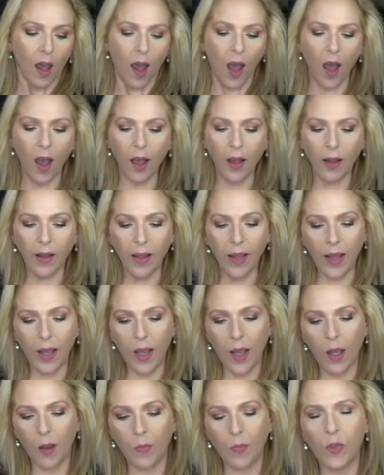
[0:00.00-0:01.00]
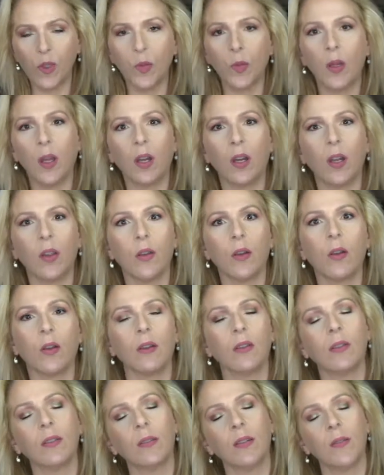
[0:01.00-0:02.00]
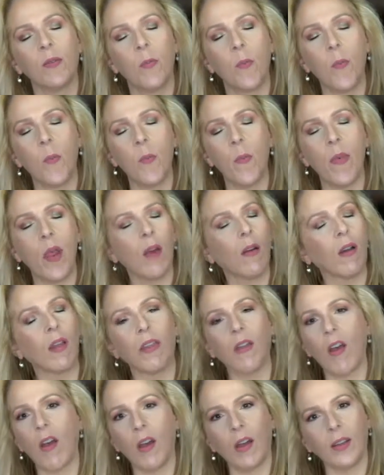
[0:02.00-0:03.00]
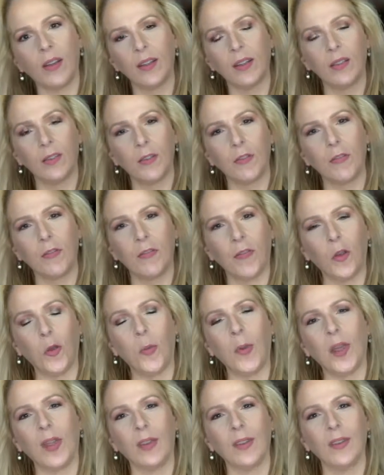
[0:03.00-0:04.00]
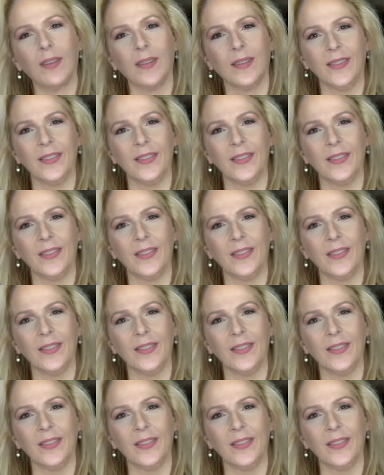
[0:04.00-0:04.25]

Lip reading: I am doing another marathon filming